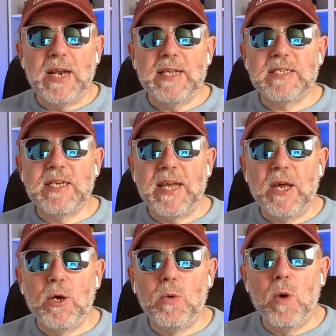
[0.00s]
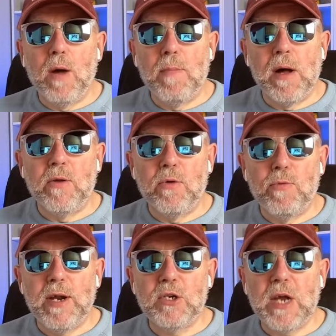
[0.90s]
let's see who among the
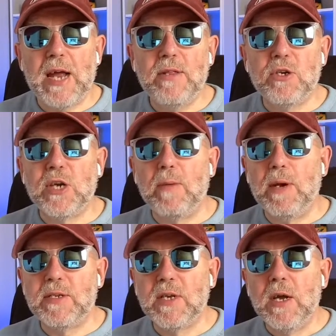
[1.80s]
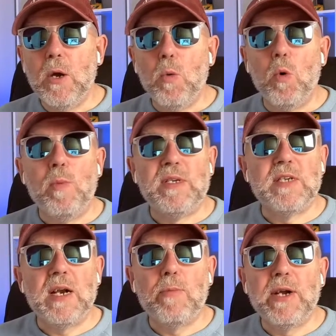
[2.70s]
rich and the shameless will be
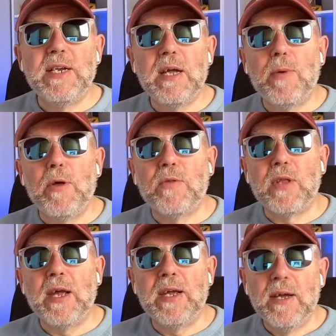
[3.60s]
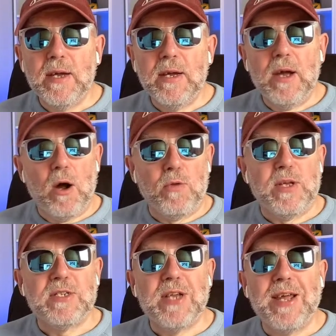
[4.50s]
celebrating a birthday on
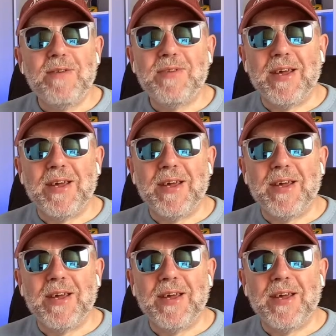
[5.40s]
this day of